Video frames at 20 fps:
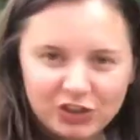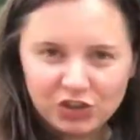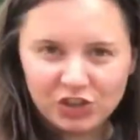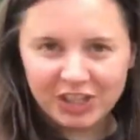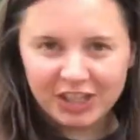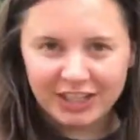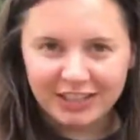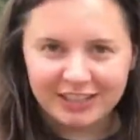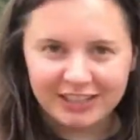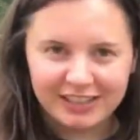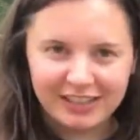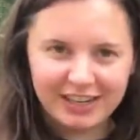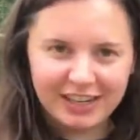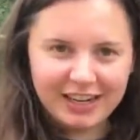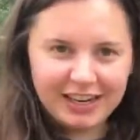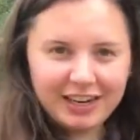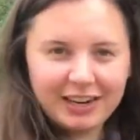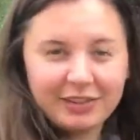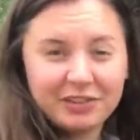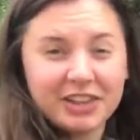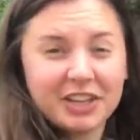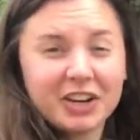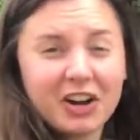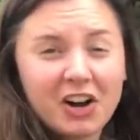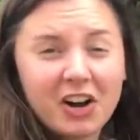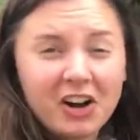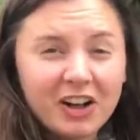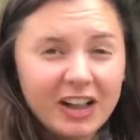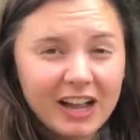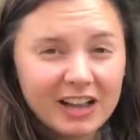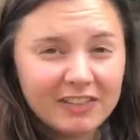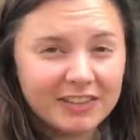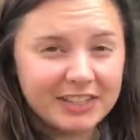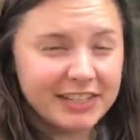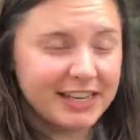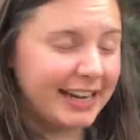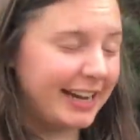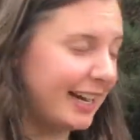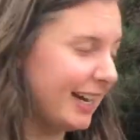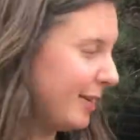chickens here. They all have a
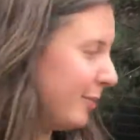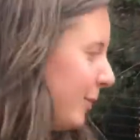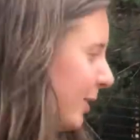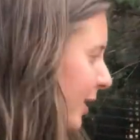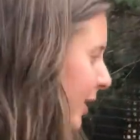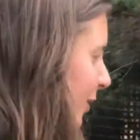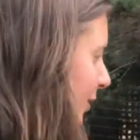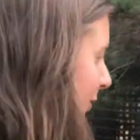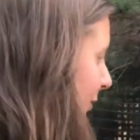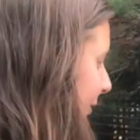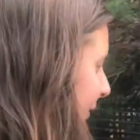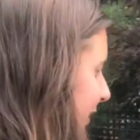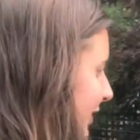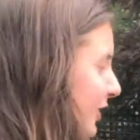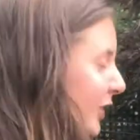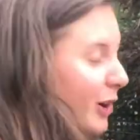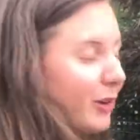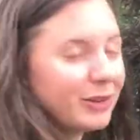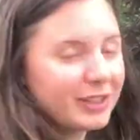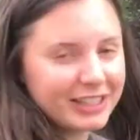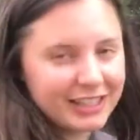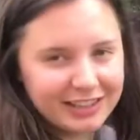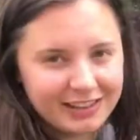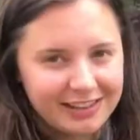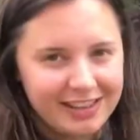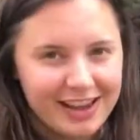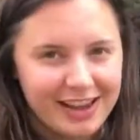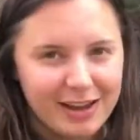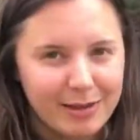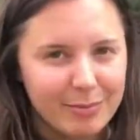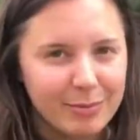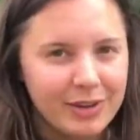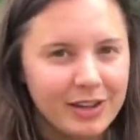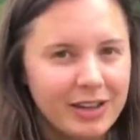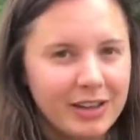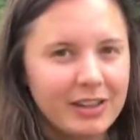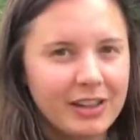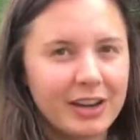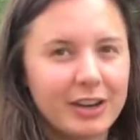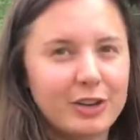name. We don't eat them.
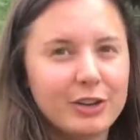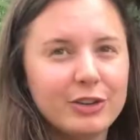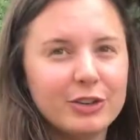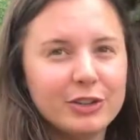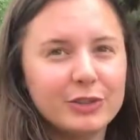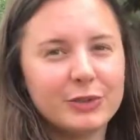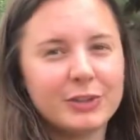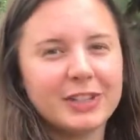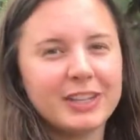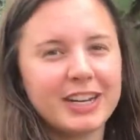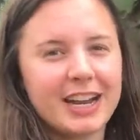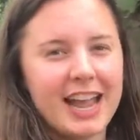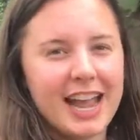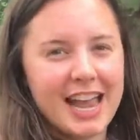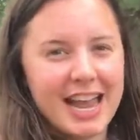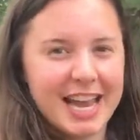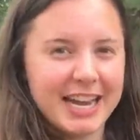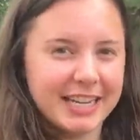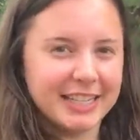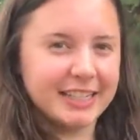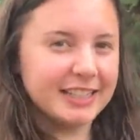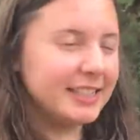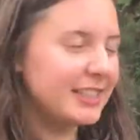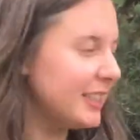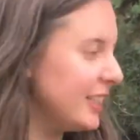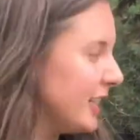They're used for their eggs.